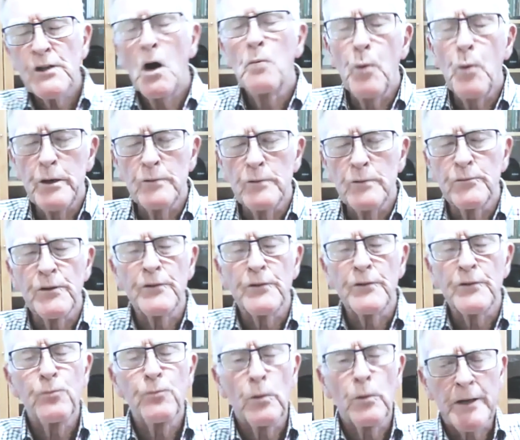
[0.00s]
point of
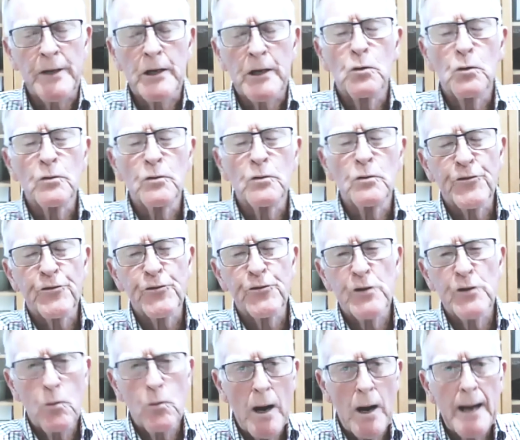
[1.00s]
what they call the
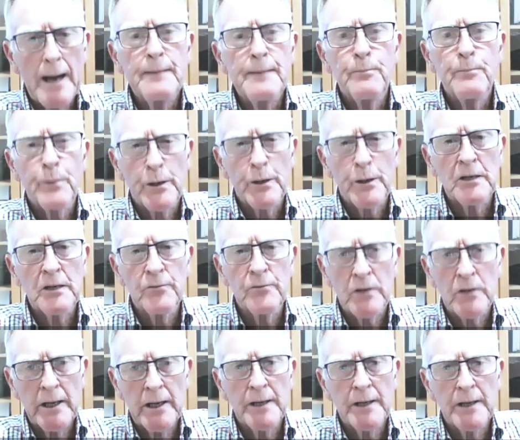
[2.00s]
three-way predictive
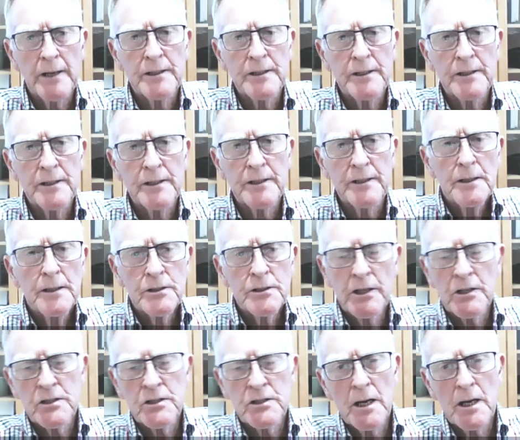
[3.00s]
accounting set of
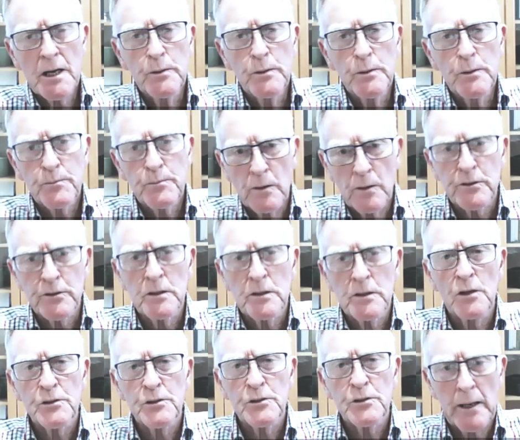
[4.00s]
statements: profit and loss,
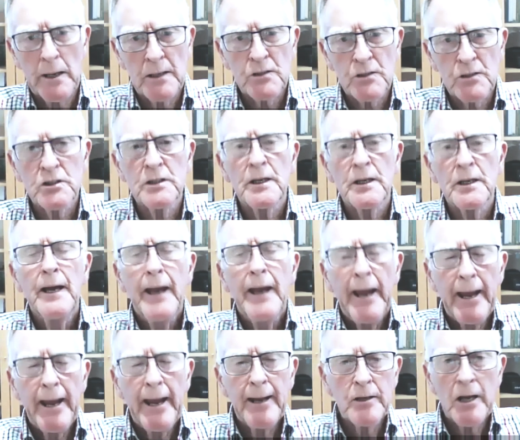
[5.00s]
balance sheet,
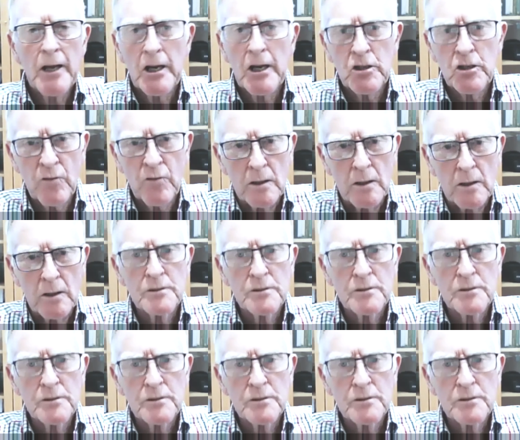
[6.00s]
and cash flows.